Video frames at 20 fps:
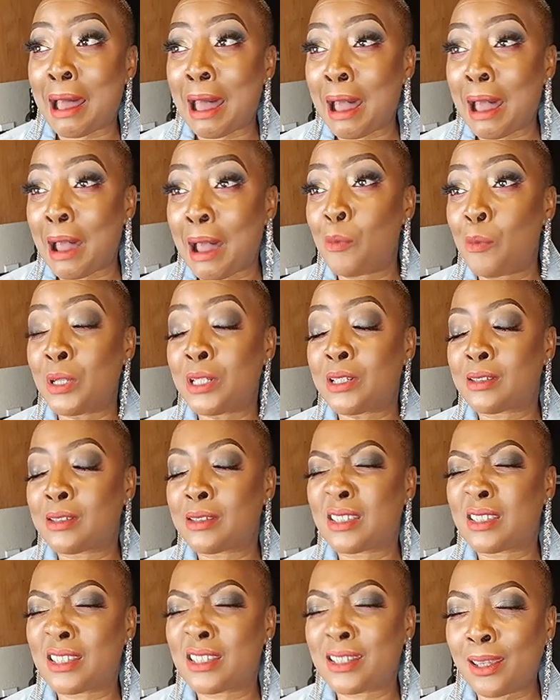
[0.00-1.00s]
I would
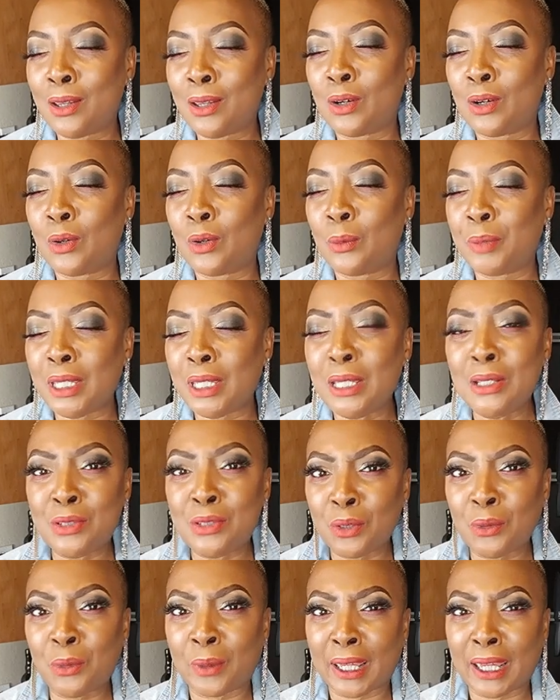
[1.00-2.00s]
still be
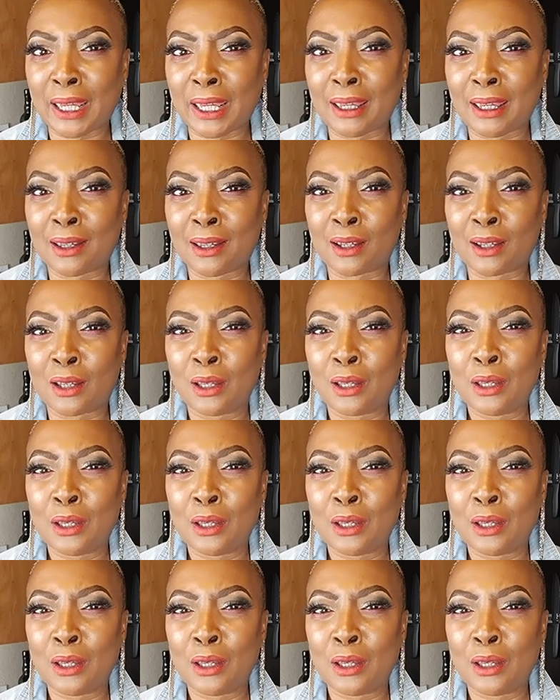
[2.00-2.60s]
doing